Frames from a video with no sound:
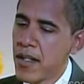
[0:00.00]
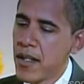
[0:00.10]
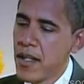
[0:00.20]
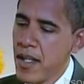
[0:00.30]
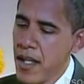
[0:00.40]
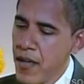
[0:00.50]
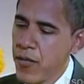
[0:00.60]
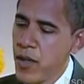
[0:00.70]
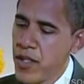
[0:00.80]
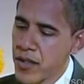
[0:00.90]
But
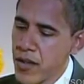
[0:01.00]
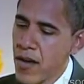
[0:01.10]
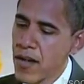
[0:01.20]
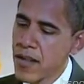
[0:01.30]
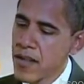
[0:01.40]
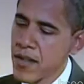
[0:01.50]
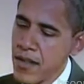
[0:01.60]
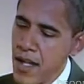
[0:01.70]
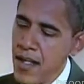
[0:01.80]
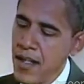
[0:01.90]
if we start
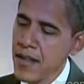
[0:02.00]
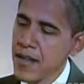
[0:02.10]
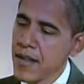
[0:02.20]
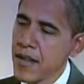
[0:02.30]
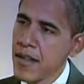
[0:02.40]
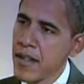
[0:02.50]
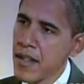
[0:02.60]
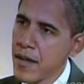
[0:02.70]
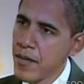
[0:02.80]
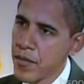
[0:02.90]
steady
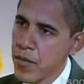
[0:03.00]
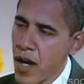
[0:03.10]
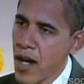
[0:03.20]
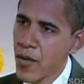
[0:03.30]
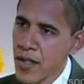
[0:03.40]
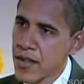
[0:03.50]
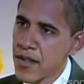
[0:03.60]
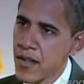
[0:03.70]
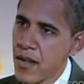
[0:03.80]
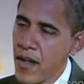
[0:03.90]

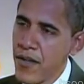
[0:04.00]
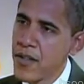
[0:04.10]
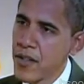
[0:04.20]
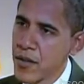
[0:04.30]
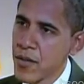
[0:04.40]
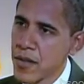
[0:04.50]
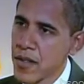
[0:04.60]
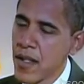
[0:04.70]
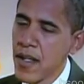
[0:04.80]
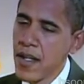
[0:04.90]
progress on these
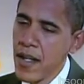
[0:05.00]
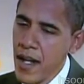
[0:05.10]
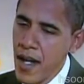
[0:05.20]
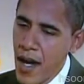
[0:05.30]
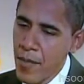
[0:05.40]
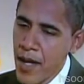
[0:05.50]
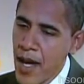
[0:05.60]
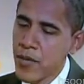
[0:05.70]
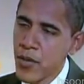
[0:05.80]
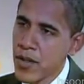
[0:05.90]
issues,
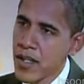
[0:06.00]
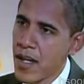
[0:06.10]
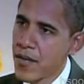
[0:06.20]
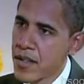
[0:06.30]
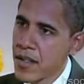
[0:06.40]
I'm absolutely